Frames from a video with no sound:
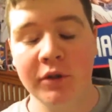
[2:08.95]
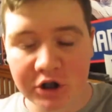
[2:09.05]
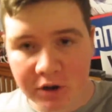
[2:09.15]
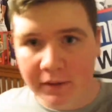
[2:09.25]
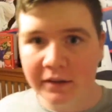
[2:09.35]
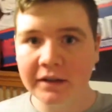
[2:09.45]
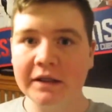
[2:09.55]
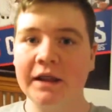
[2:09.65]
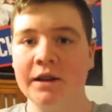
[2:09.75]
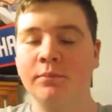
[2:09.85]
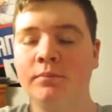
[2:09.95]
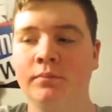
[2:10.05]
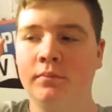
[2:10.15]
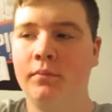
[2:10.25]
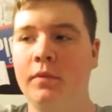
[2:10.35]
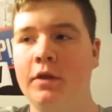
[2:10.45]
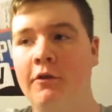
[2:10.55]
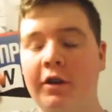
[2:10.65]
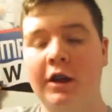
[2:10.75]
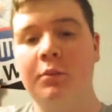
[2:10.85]
legitimately Lame, the
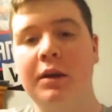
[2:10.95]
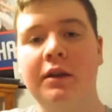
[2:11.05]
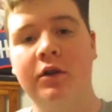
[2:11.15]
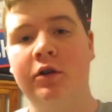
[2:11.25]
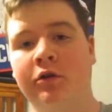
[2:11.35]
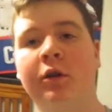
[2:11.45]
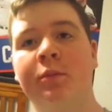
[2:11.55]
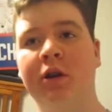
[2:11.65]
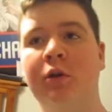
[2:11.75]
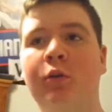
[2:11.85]
video will be in the description.